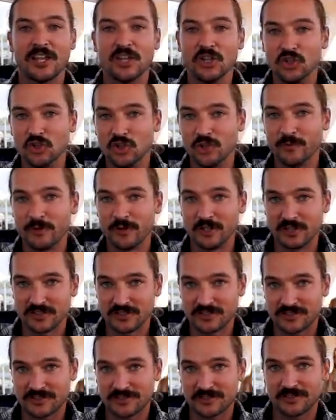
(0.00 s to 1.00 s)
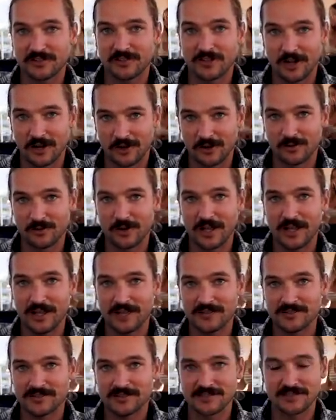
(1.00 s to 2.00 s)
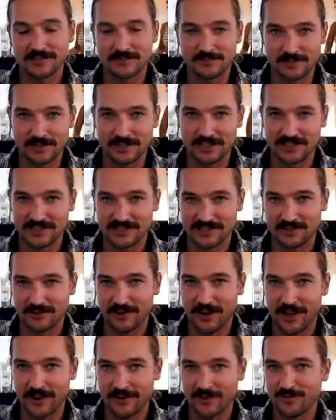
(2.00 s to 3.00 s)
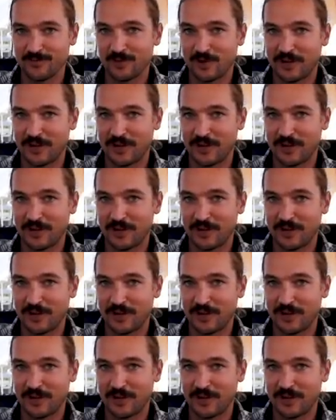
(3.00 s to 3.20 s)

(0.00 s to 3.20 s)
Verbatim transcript: numerous coral heads that we're surrounded